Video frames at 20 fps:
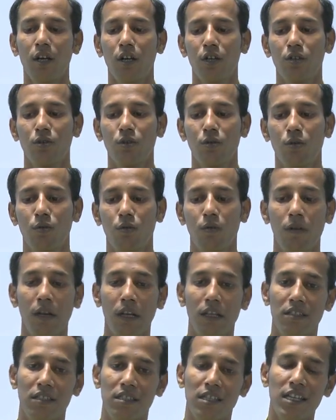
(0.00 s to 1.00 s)
So we will
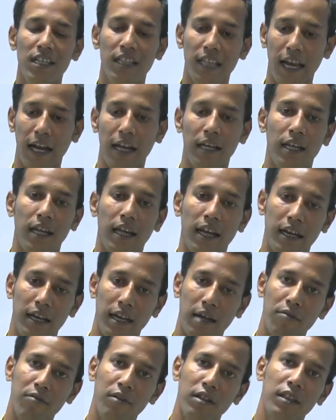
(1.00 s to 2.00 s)
see that, and
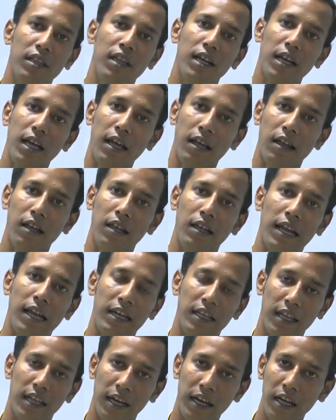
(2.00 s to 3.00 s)
after that I will, at
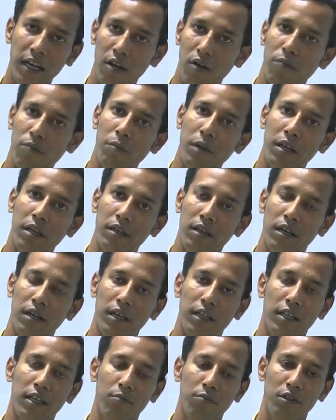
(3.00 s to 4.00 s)
the end of my
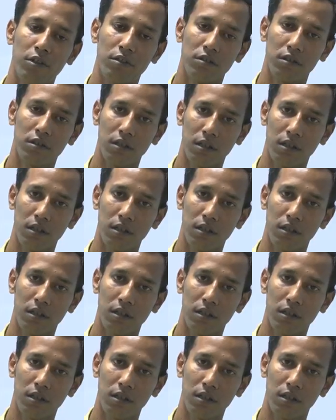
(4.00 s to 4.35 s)
that means